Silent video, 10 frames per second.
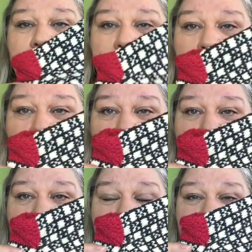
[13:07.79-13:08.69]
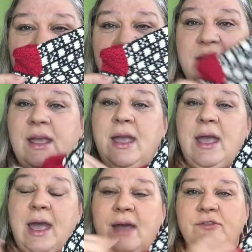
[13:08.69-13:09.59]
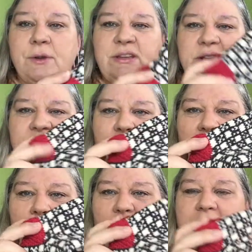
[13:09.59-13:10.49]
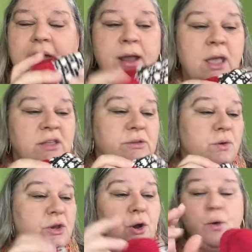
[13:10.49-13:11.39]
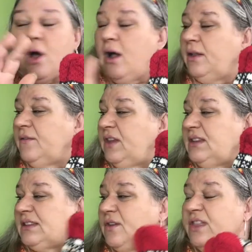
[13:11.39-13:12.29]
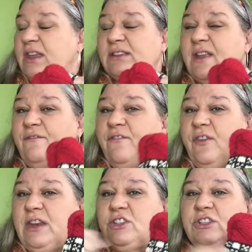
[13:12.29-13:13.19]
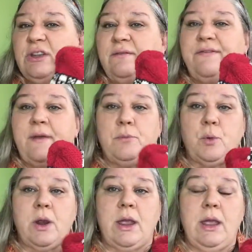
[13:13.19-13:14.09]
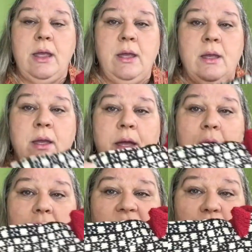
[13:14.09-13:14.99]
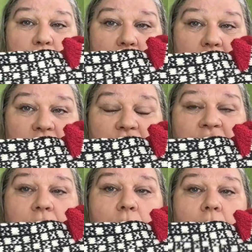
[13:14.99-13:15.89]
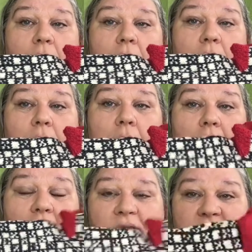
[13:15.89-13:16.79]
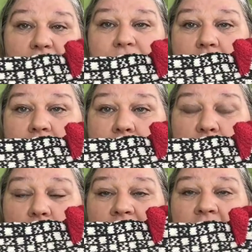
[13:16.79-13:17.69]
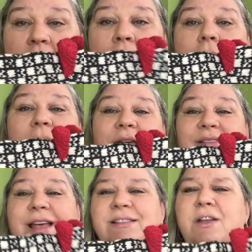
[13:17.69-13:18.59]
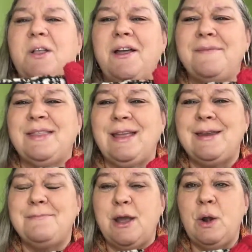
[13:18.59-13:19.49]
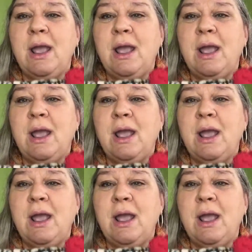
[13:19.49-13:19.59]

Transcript: color work that I did after I did the Marley Bird hat. So, you know, all of these are things I finished in February and March and so far in April. Because that's how long I've been thinking about